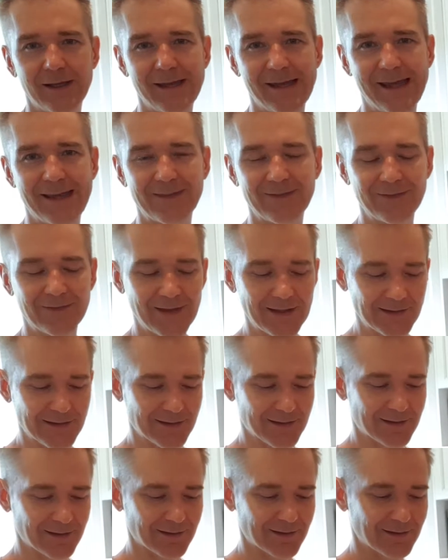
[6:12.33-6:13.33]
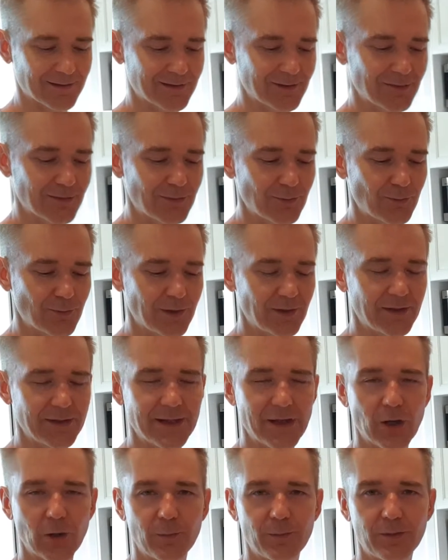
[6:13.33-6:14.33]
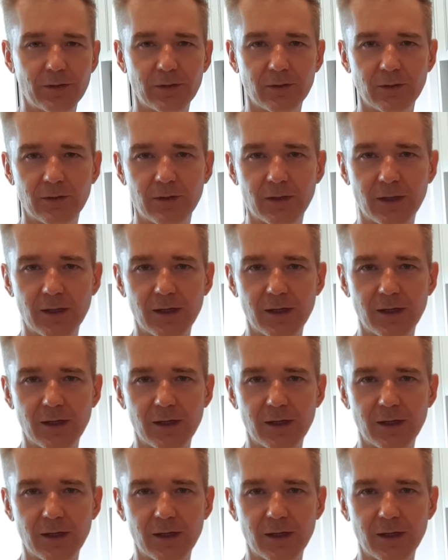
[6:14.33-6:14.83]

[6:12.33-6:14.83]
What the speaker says: and that's to really help you